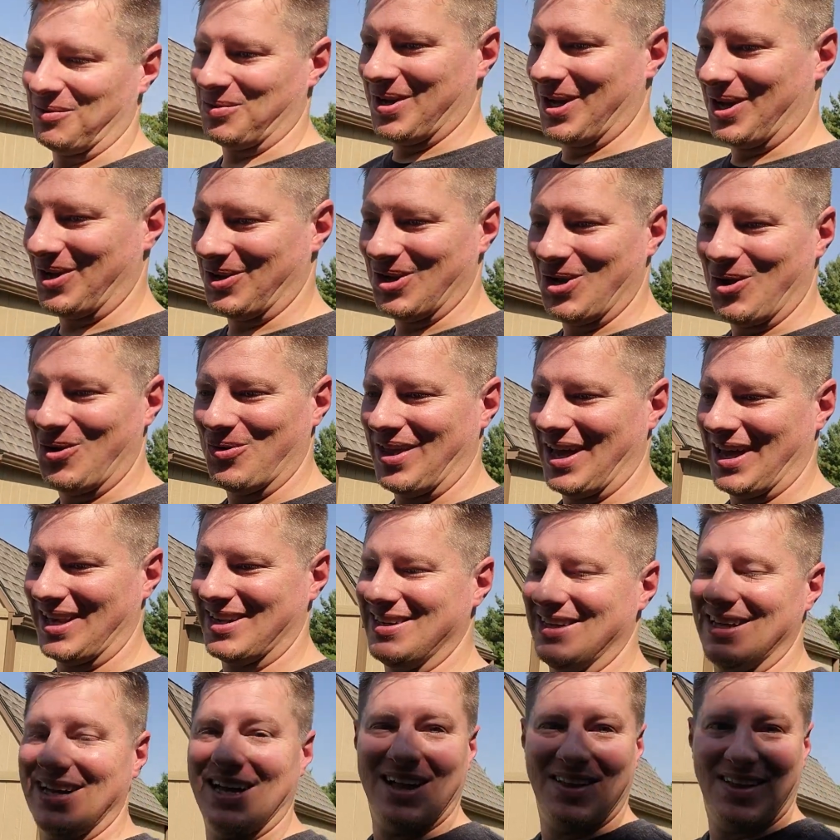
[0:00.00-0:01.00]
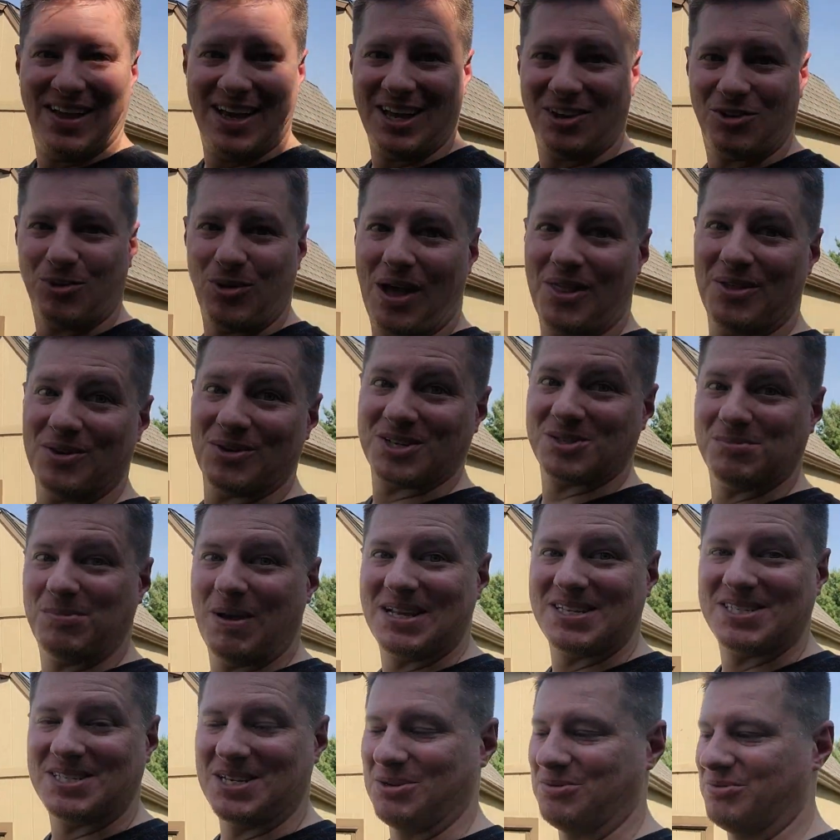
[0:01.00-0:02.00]
we all know that it gets rather
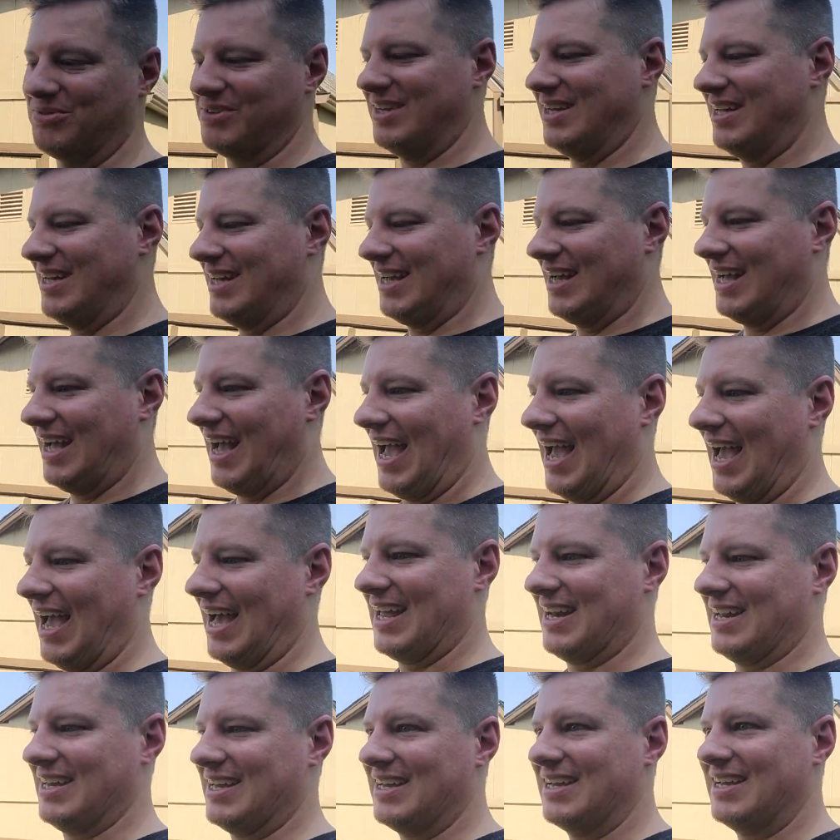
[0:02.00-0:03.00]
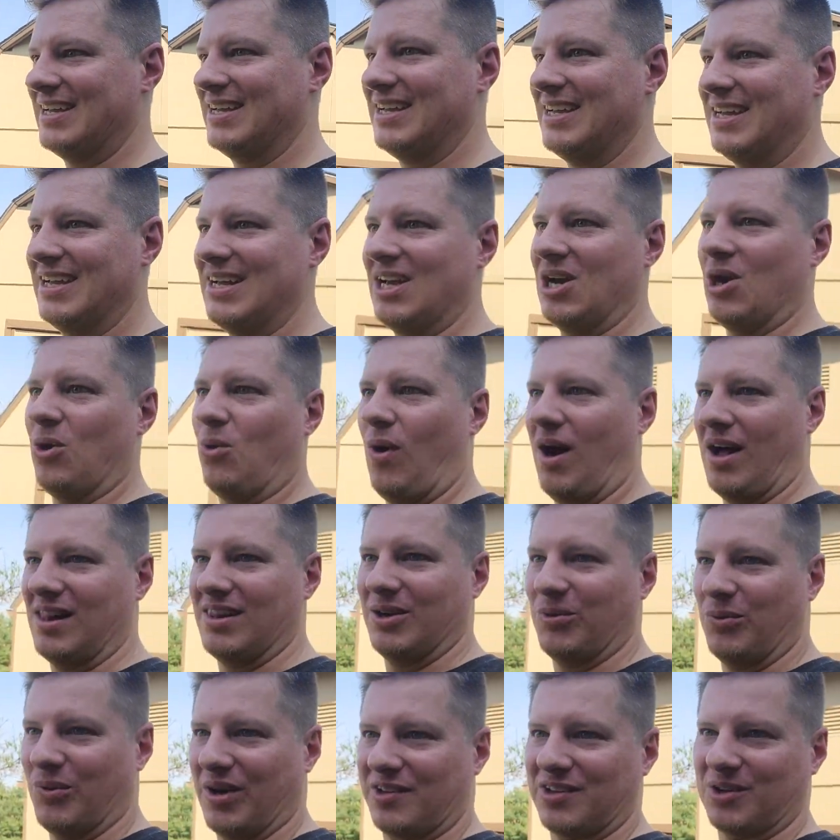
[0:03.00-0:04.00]
expensive. And while
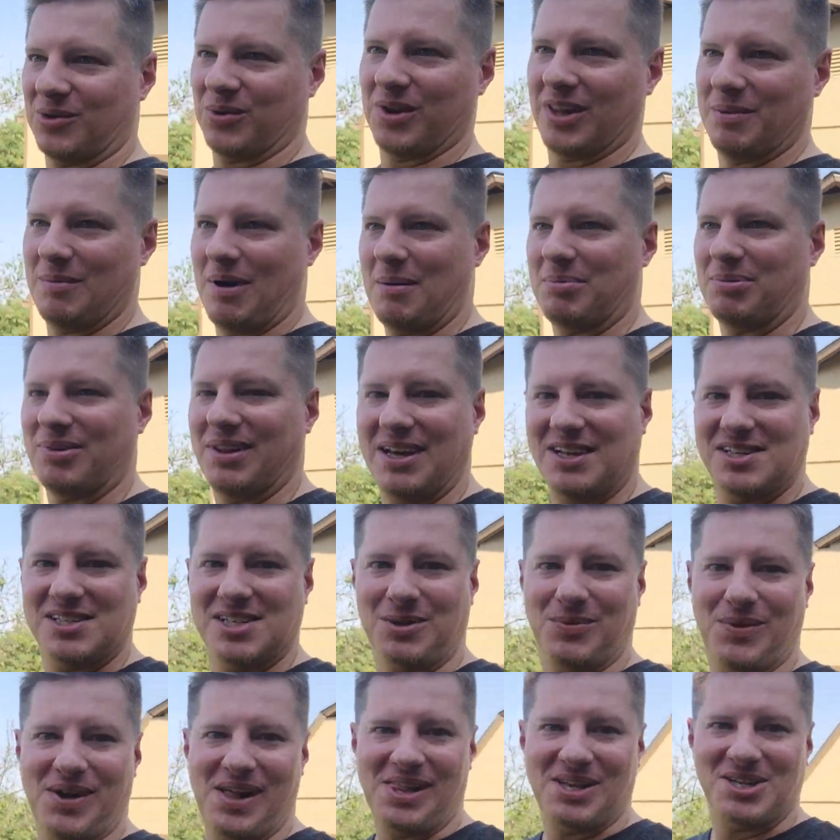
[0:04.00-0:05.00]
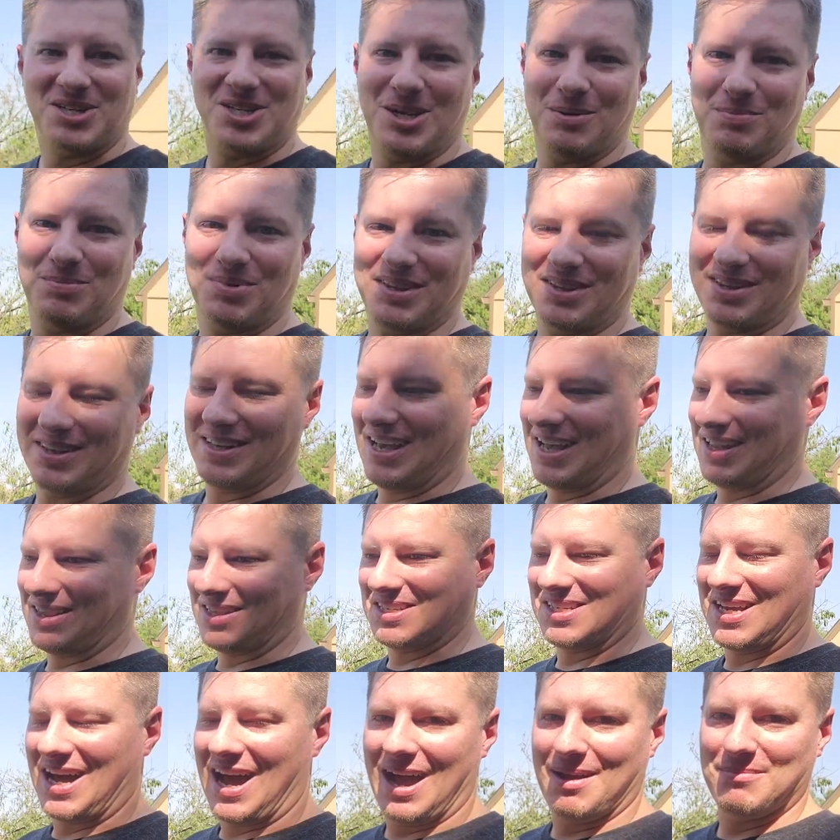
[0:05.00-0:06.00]
it wasn't really my place in the relationship at the, at the
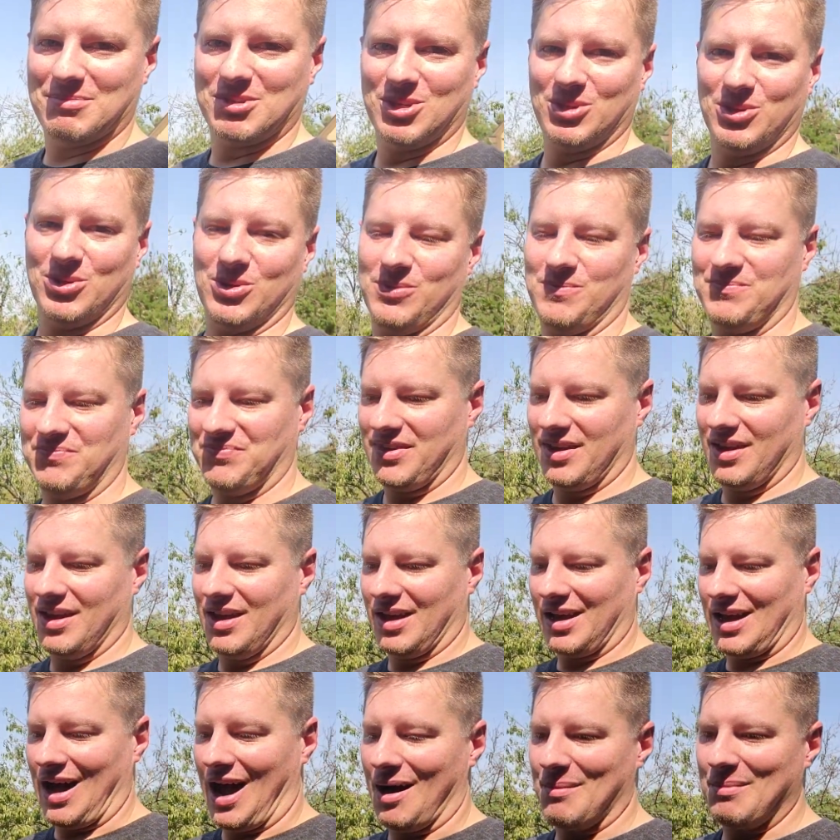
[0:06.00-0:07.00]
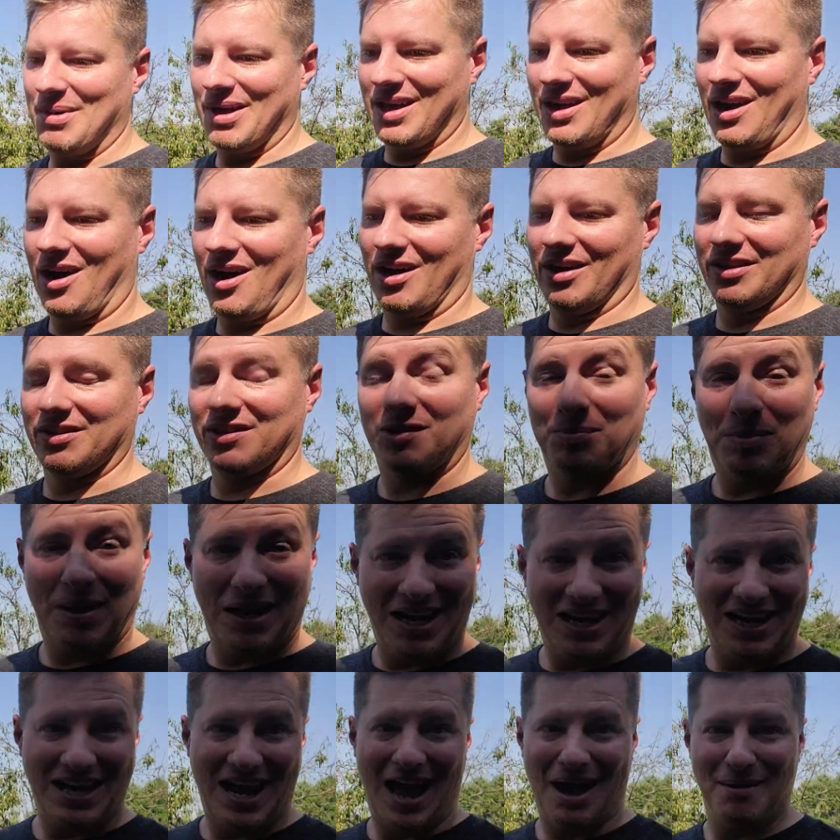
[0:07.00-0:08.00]
time to comment on
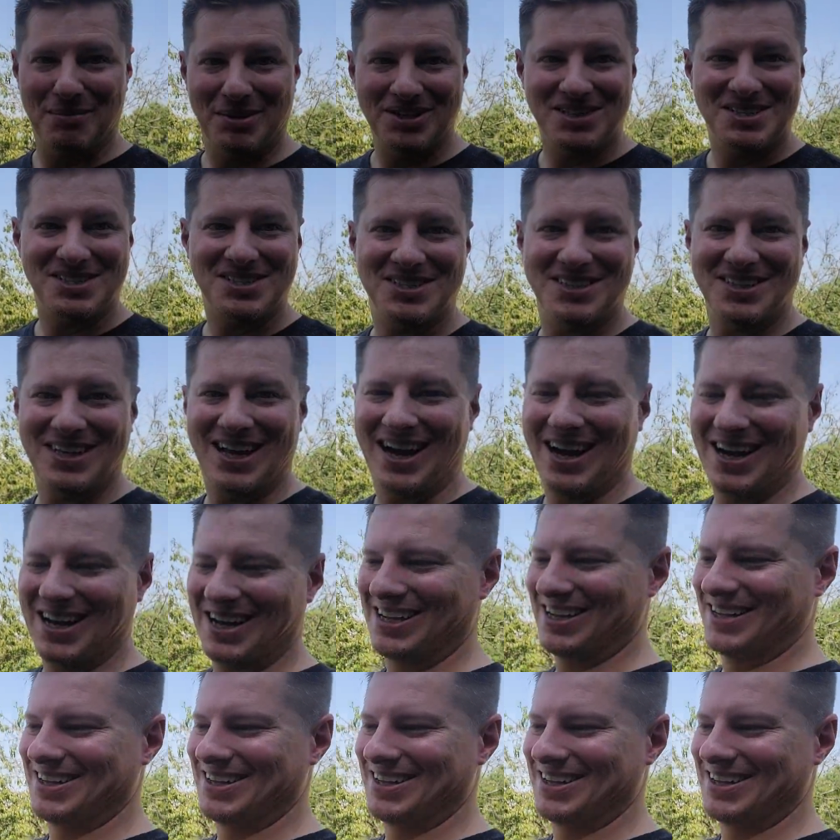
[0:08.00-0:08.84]
spending habits. Uh,